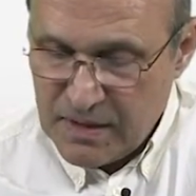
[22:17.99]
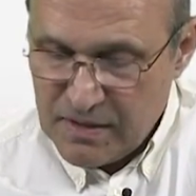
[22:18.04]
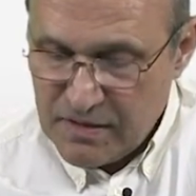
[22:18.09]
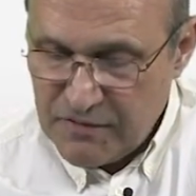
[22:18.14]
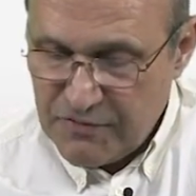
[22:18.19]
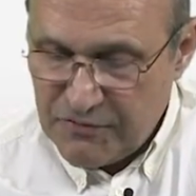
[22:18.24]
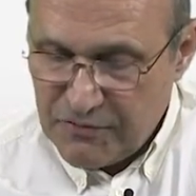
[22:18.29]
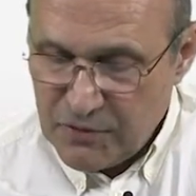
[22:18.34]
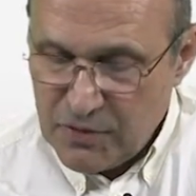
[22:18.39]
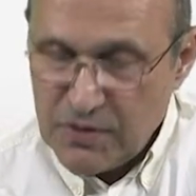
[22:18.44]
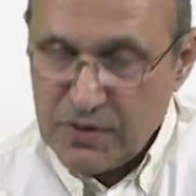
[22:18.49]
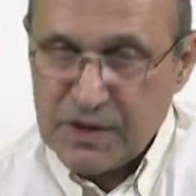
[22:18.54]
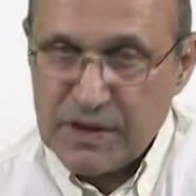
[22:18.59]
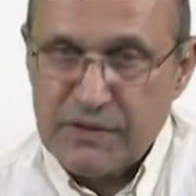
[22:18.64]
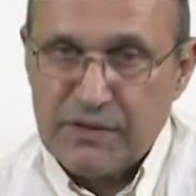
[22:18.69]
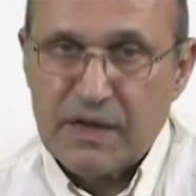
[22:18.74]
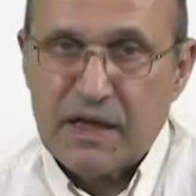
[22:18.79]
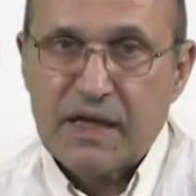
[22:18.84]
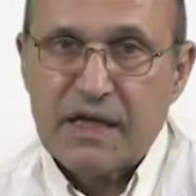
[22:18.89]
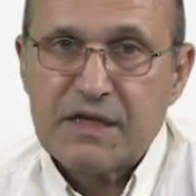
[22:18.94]
the following
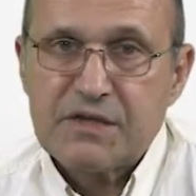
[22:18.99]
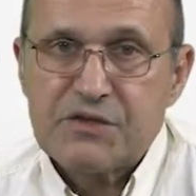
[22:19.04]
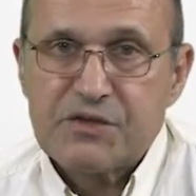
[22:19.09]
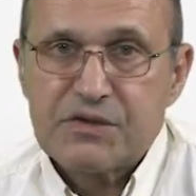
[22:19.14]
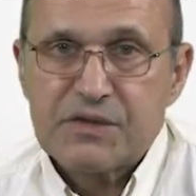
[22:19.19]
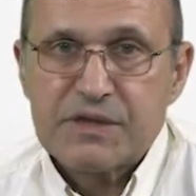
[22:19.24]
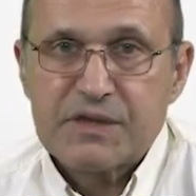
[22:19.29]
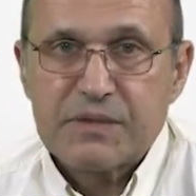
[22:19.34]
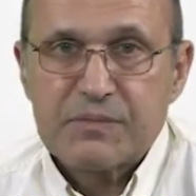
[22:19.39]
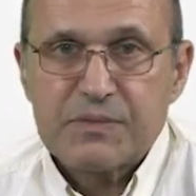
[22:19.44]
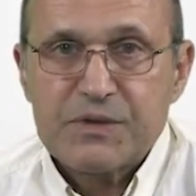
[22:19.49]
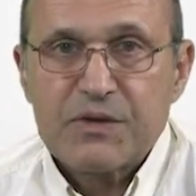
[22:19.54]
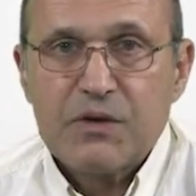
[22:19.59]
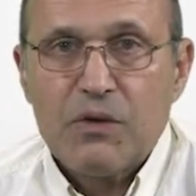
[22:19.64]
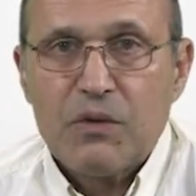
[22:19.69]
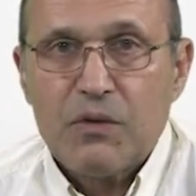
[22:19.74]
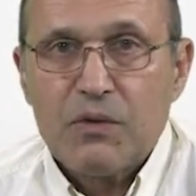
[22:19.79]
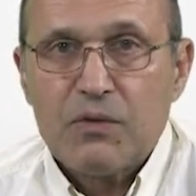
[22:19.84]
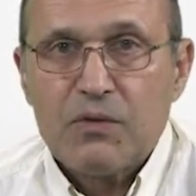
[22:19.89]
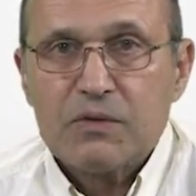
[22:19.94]
relationships
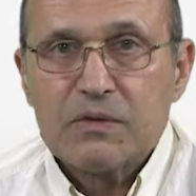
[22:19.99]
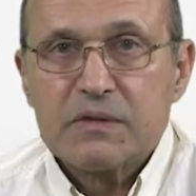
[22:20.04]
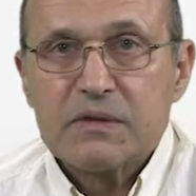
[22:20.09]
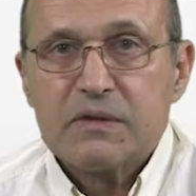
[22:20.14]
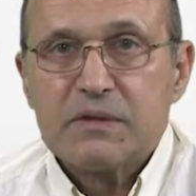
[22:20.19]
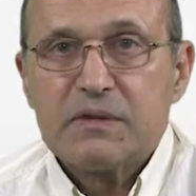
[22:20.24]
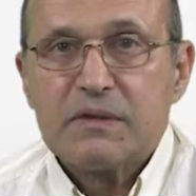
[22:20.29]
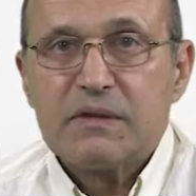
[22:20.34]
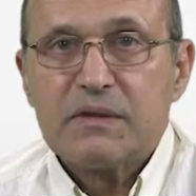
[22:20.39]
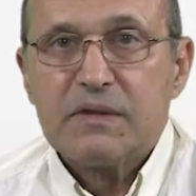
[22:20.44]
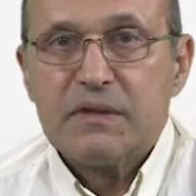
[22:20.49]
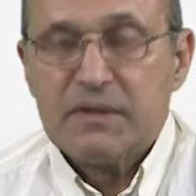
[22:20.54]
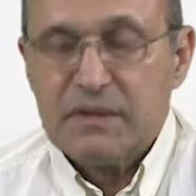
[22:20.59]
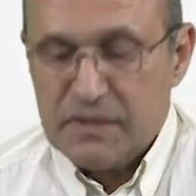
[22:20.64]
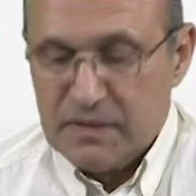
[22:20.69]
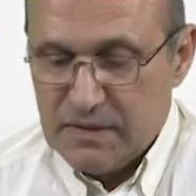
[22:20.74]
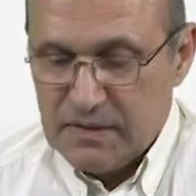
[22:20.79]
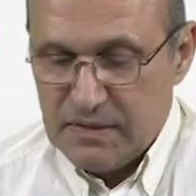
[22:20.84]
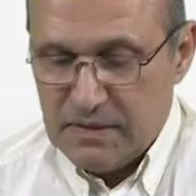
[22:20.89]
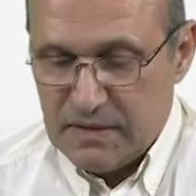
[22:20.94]
hold
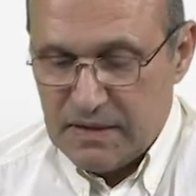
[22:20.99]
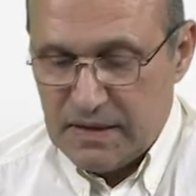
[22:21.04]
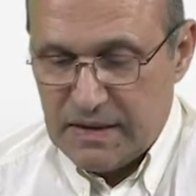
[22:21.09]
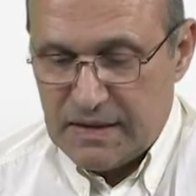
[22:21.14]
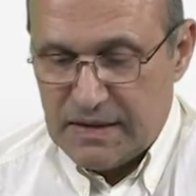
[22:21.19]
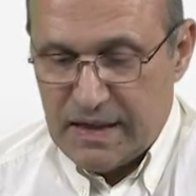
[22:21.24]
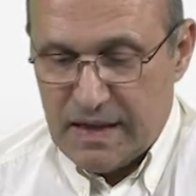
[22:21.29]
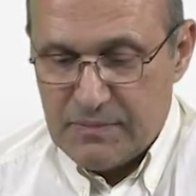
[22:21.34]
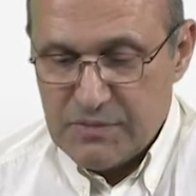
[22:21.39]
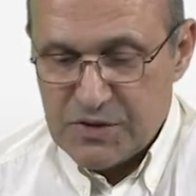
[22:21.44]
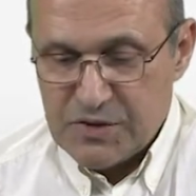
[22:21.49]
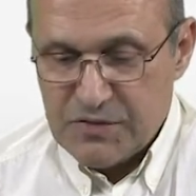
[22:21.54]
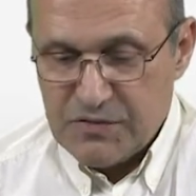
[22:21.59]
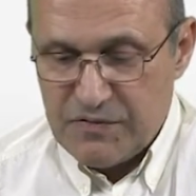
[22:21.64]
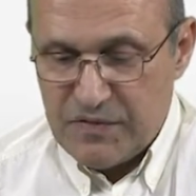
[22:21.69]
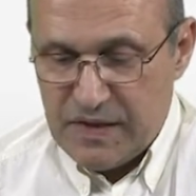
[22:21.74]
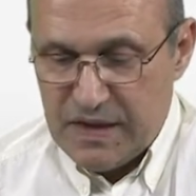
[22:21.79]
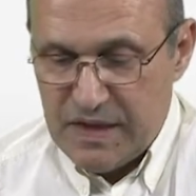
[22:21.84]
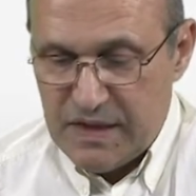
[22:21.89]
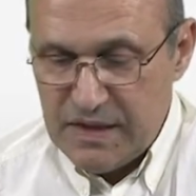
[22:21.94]
in terms
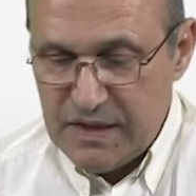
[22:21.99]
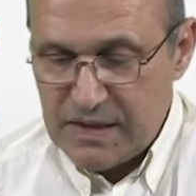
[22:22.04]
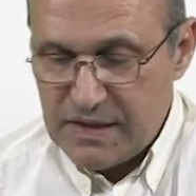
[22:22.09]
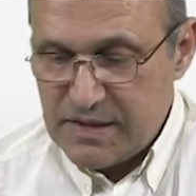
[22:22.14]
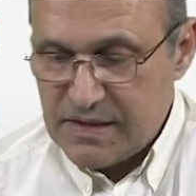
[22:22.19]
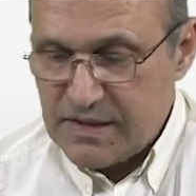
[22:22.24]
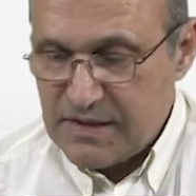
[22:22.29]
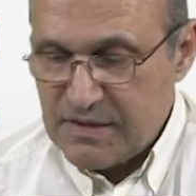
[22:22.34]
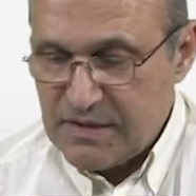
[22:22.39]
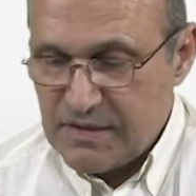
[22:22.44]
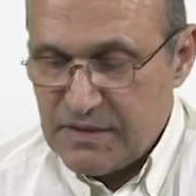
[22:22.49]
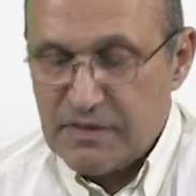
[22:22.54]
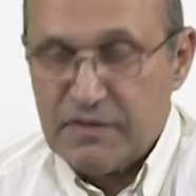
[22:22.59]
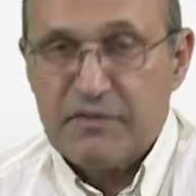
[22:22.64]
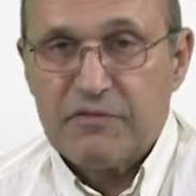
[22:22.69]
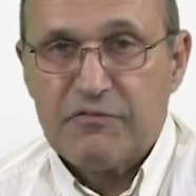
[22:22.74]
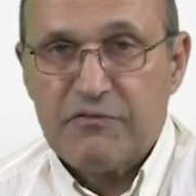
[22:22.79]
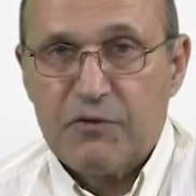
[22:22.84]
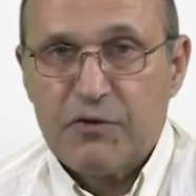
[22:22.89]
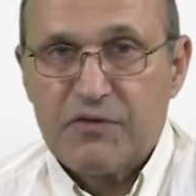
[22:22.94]
of these
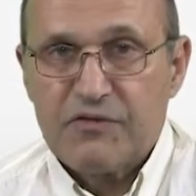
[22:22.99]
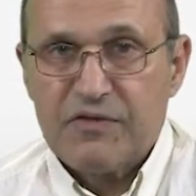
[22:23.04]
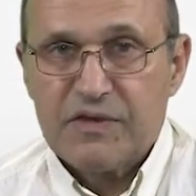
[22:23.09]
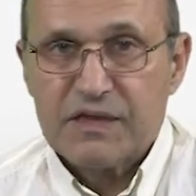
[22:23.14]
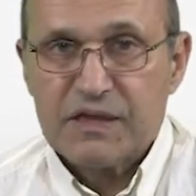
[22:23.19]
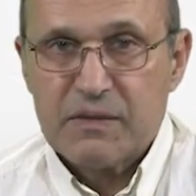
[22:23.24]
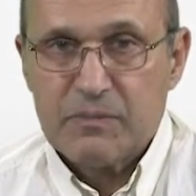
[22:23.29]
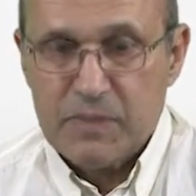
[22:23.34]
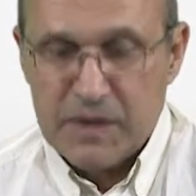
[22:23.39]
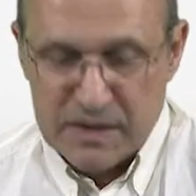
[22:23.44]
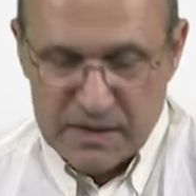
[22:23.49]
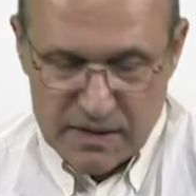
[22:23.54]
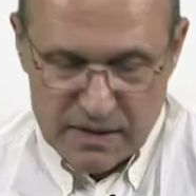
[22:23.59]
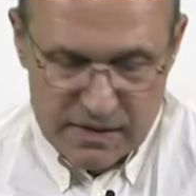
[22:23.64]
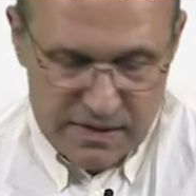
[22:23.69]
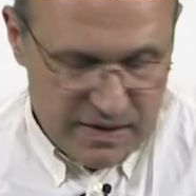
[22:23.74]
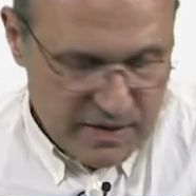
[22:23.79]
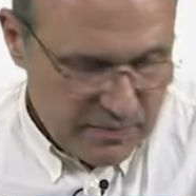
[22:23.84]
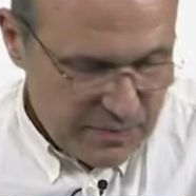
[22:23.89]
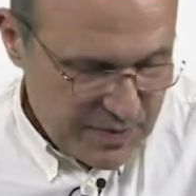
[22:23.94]
four
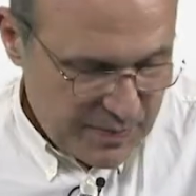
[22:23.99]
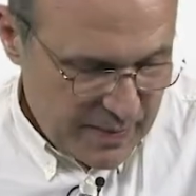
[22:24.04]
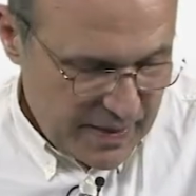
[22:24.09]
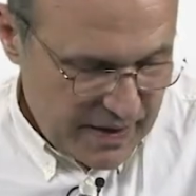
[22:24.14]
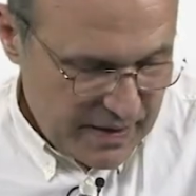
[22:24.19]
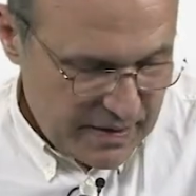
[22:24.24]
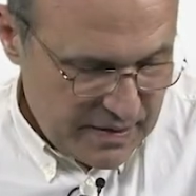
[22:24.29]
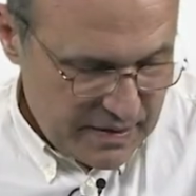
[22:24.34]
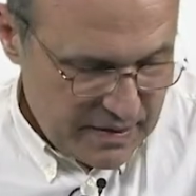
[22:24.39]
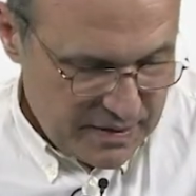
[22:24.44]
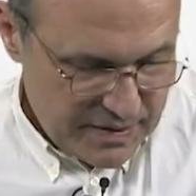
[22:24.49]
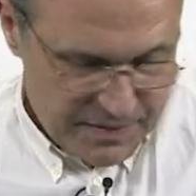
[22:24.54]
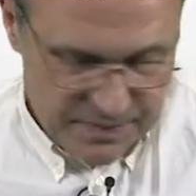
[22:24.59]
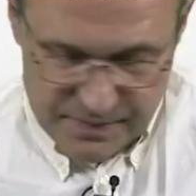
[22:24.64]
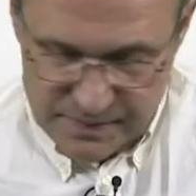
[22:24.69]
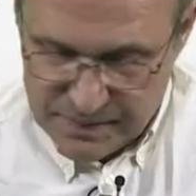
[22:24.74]
fundamental subspaces.